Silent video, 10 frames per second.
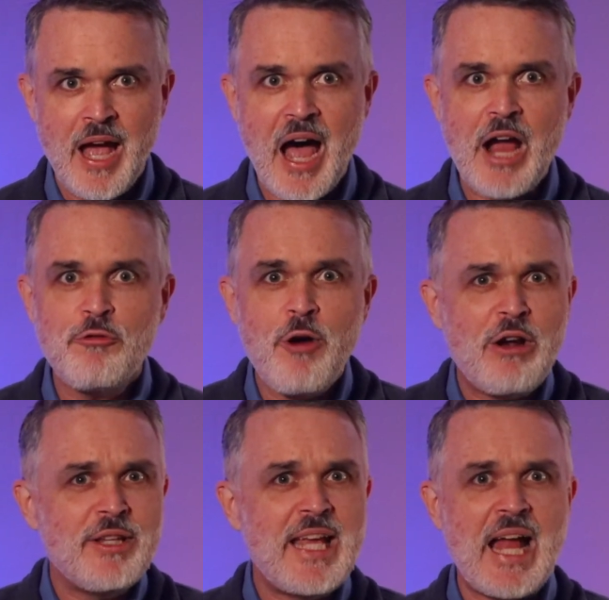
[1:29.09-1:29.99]
I
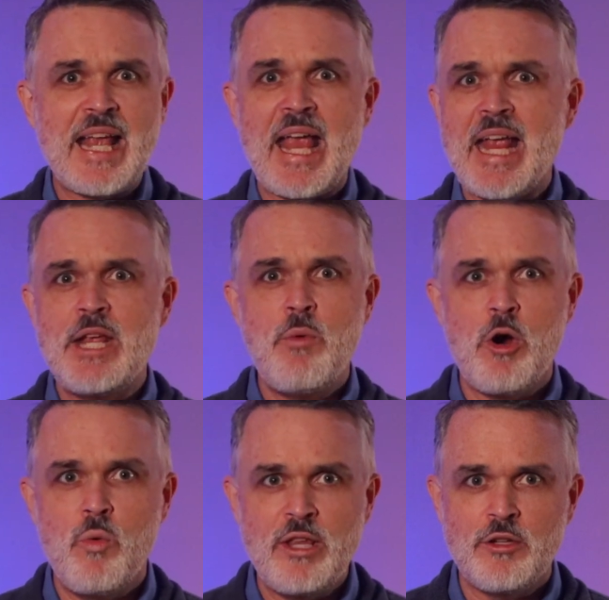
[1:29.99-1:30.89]
rarely got
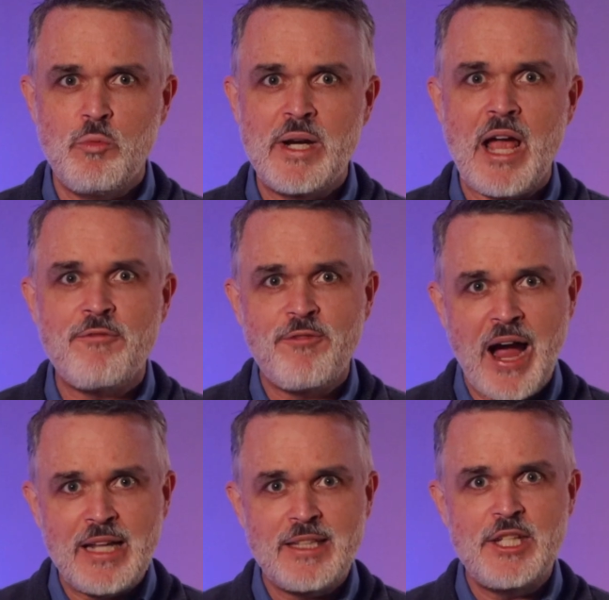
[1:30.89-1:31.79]
anywhere with them when I
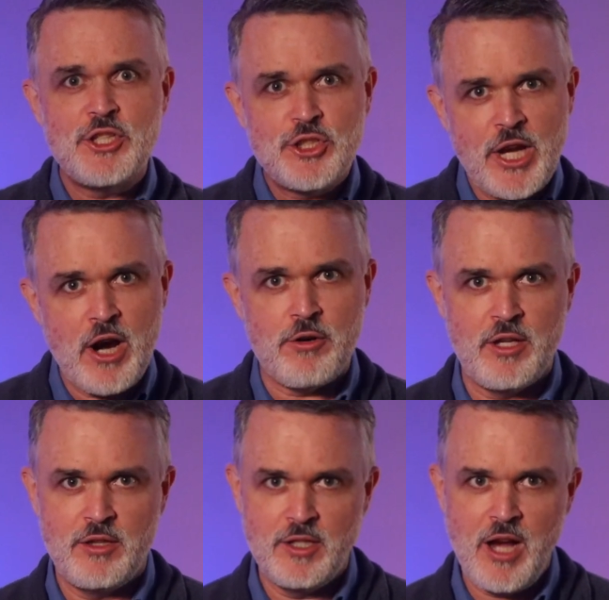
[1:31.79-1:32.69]
finally
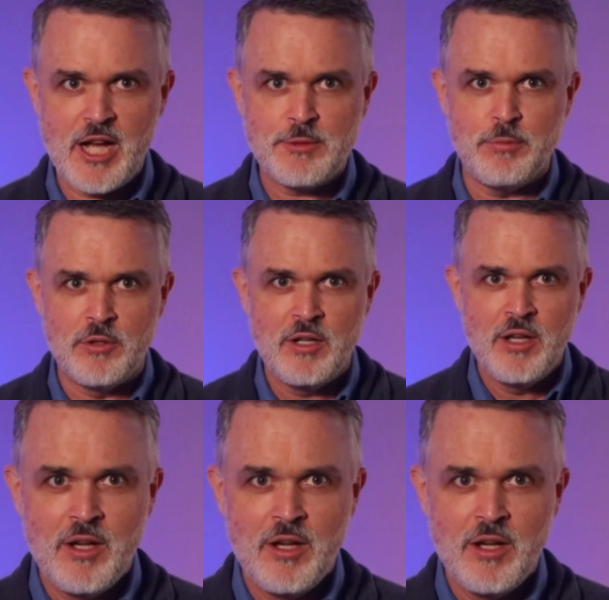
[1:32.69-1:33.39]
shared the gospel.